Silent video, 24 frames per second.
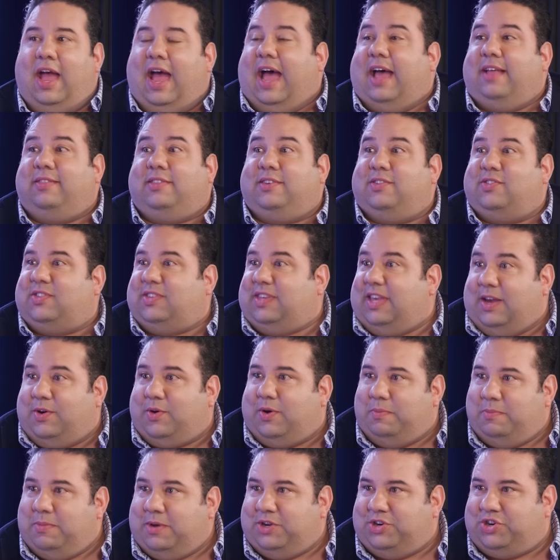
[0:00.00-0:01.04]
At the
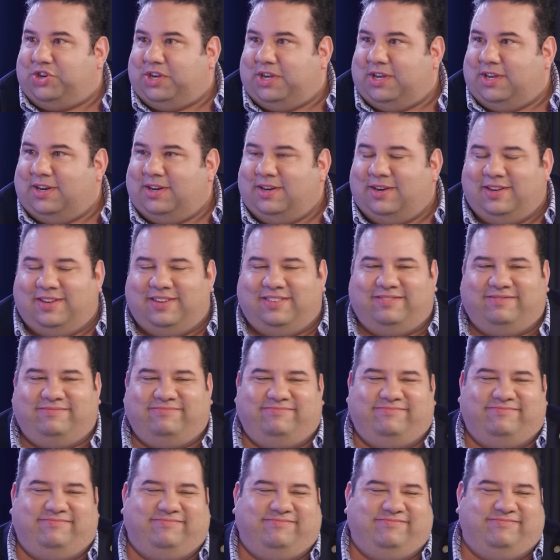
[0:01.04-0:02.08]
secret mission
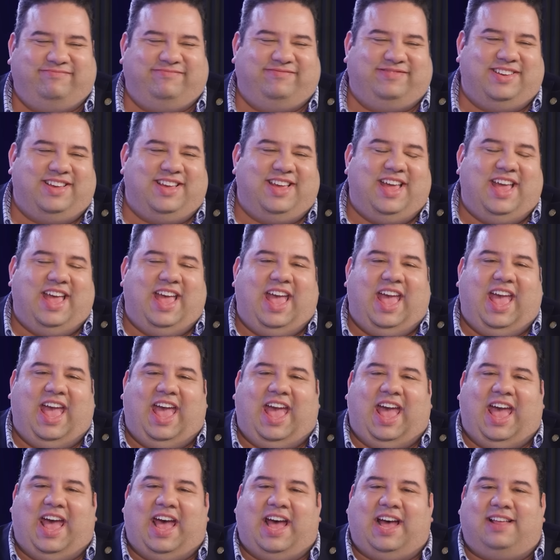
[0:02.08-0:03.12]

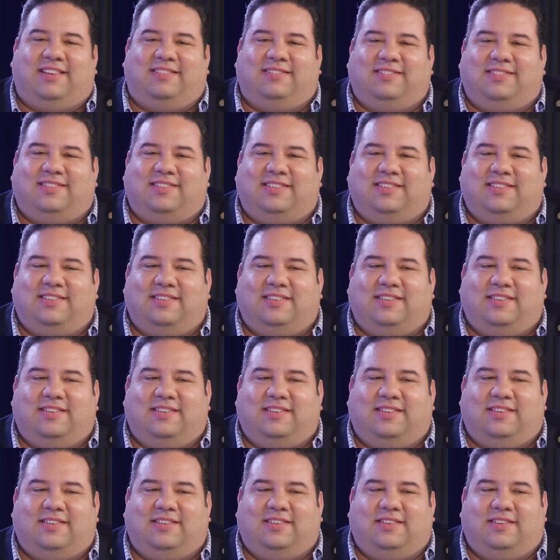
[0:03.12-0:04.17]
and
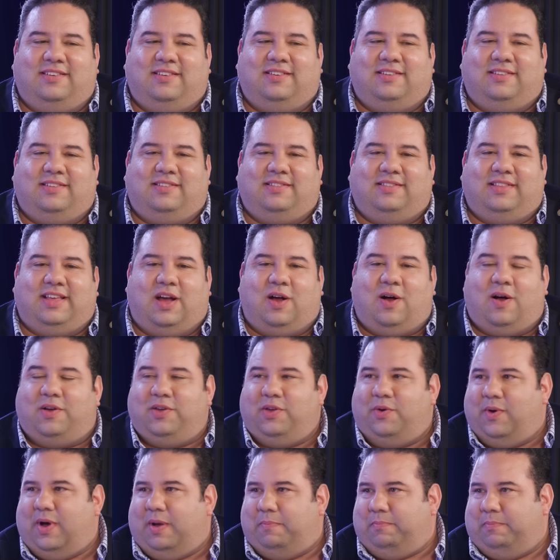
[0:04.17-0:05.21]
they call
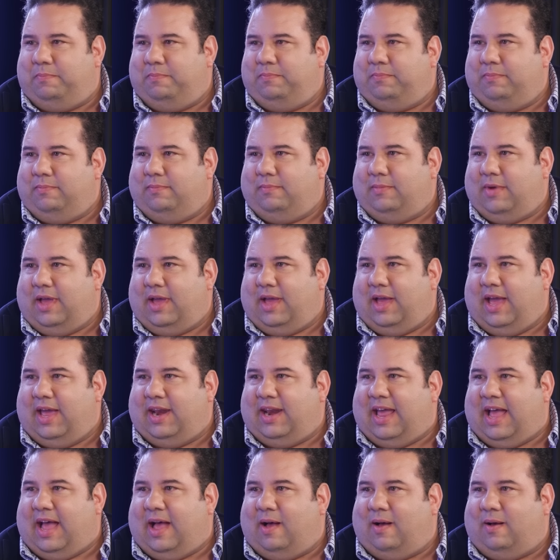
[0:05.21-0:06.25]
you up.
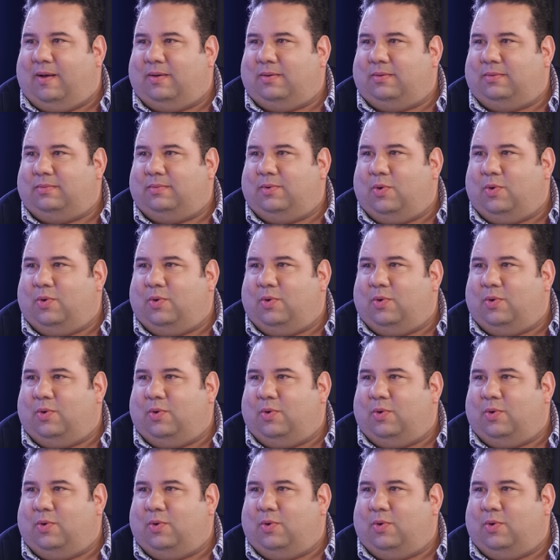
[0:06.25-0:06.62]
And now,